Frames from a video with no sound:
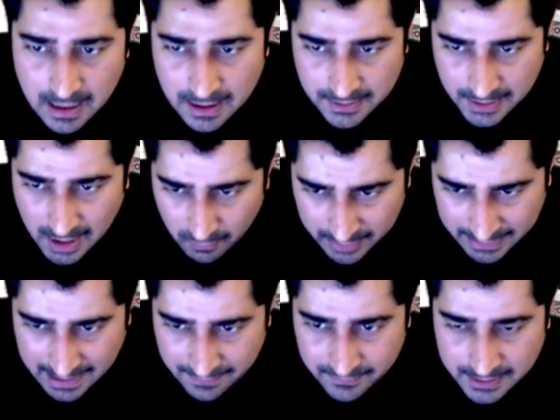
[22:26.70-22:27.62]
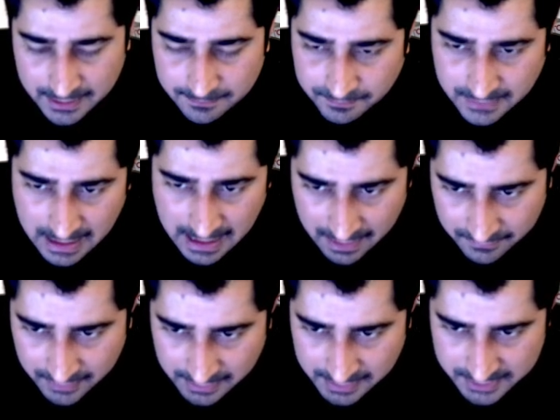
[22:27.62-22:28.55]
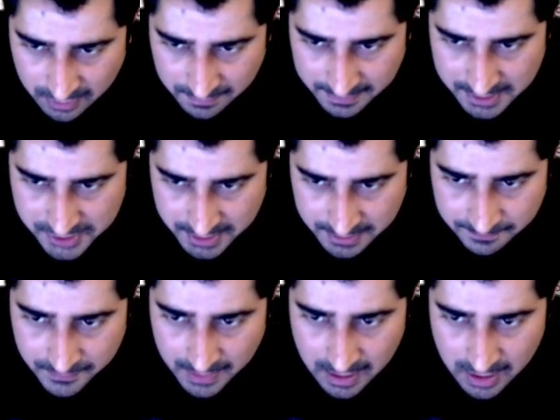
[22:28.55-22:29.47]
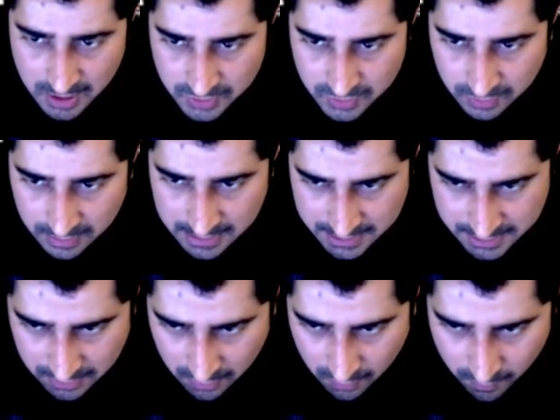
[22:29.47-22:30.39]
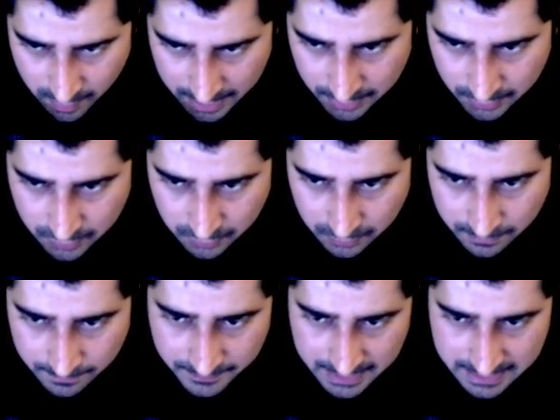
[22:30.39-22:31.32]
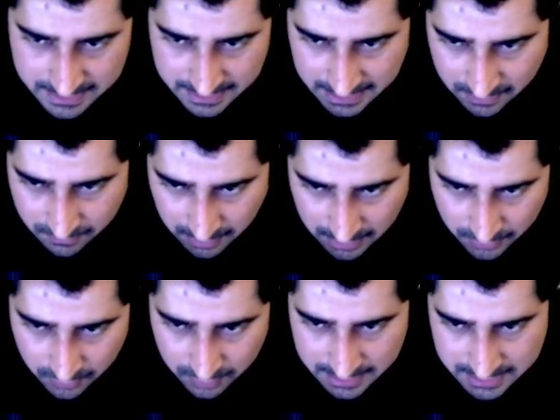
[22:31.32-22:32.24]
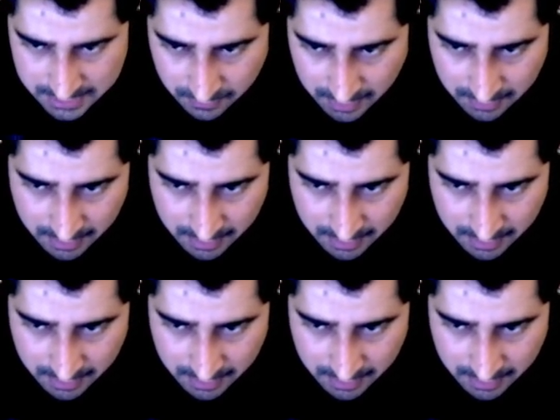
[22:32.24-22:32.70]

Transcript: Now what I have done this operation. So list 1, 2 is equal to list 1, 1,